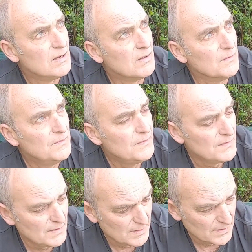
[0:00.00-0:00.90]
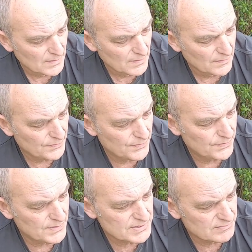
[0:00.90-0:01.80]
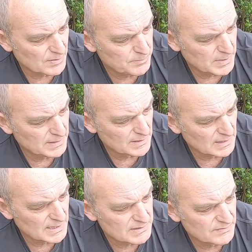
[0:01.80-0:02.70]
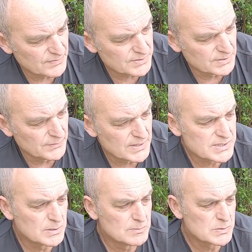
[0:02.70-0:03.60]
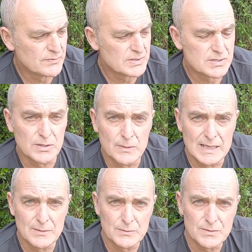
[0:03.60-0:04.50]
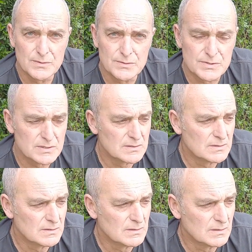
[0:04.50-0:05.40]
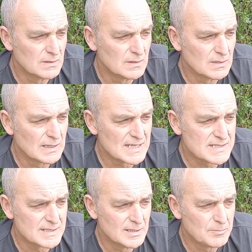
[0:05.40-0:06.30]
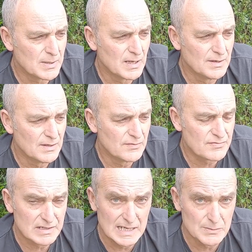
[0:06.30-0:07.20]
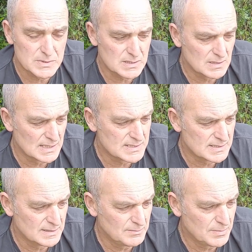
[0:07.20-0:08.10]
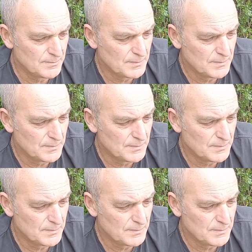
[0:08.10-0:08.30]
on. This rod being the lighter of the two, this comes with a 2-ounce glass tip and a 3-ounce glass tip.